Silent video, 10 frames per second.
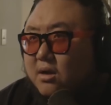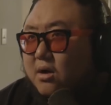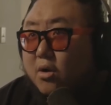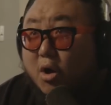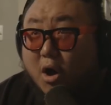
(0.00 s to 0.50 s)

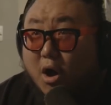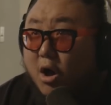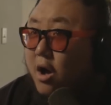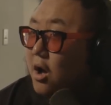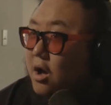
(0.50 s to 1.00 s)

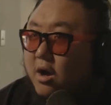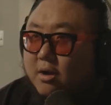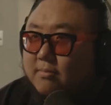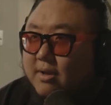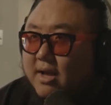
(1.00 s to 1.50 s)

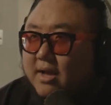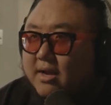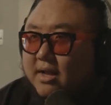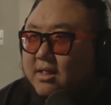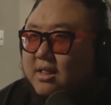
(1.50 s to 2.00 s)
Oh
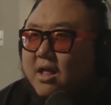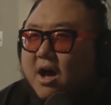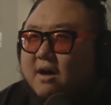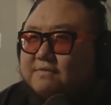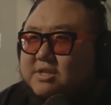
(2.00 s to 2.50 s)
man, I
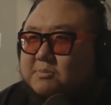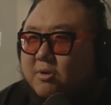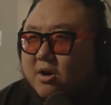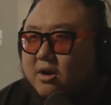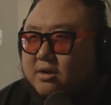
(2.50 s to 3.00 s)
love this
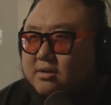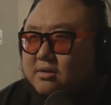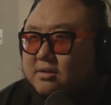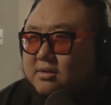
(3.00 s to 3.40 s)
part.